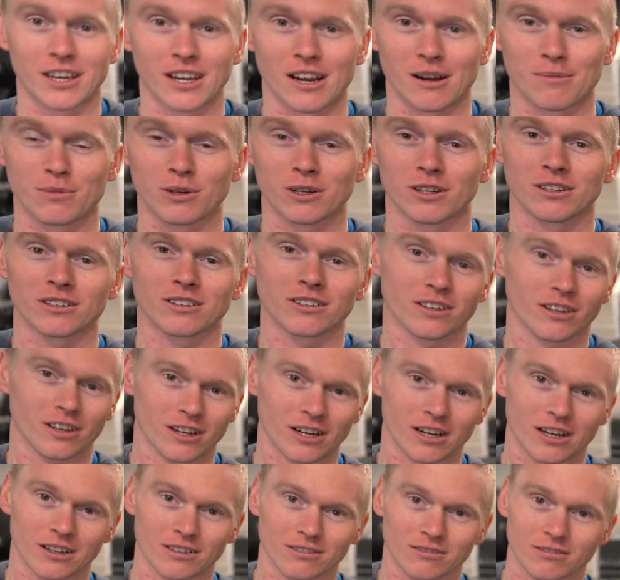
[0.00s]
camera,
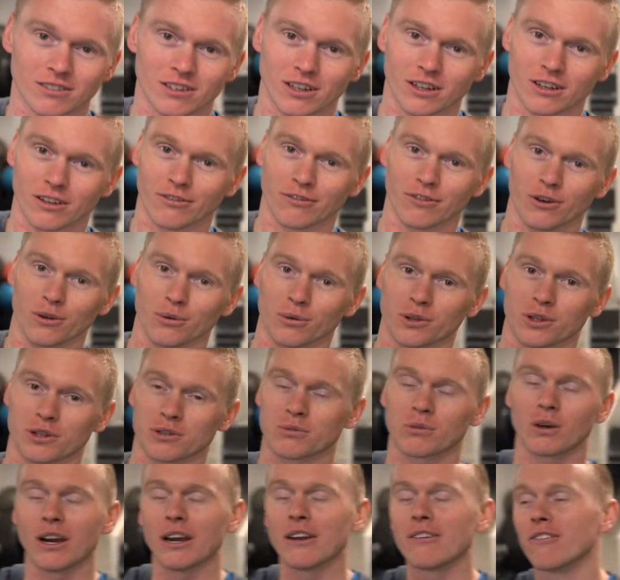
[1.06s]
not on the phone with his
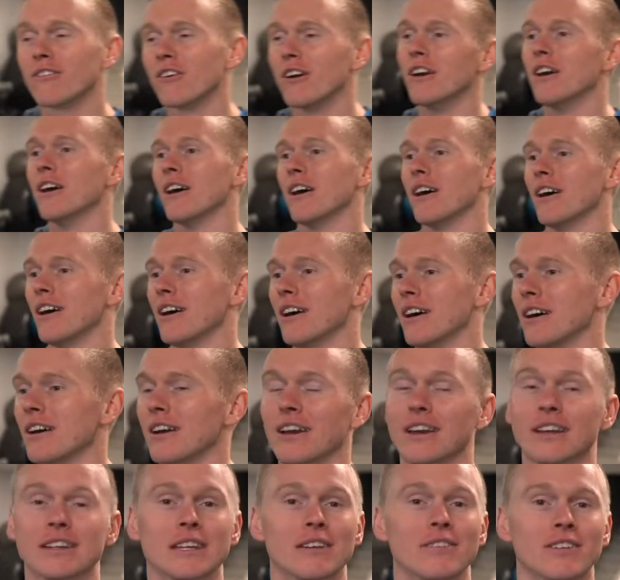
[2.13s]
wife, uh,
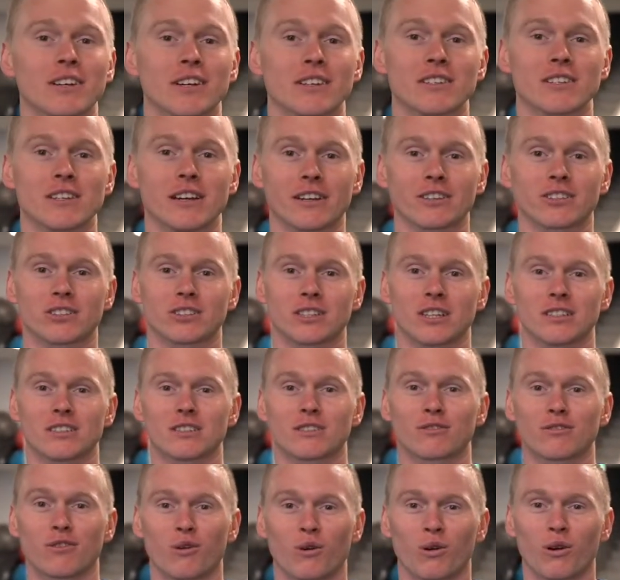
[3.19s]
and giving us the
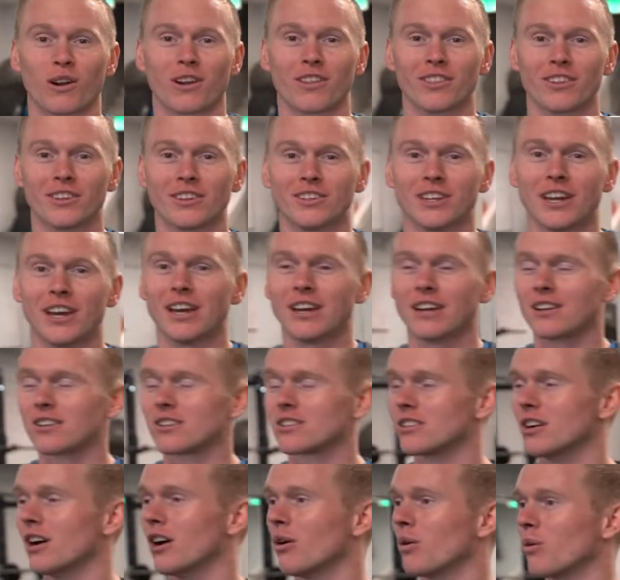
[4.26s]
exercises for the day.
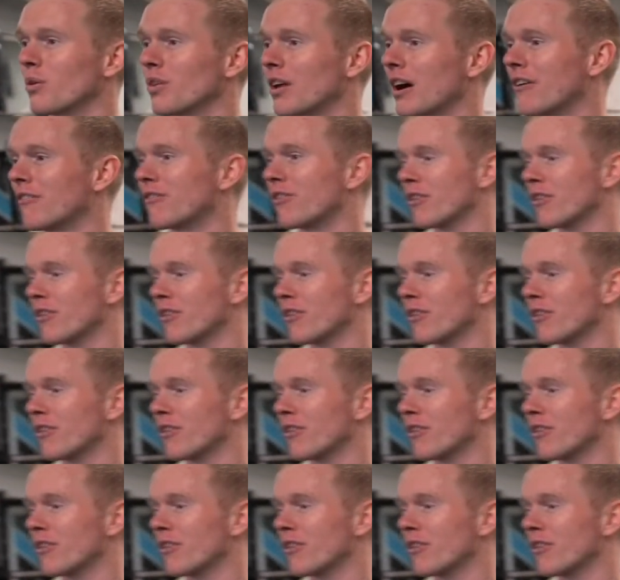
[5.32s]
So, without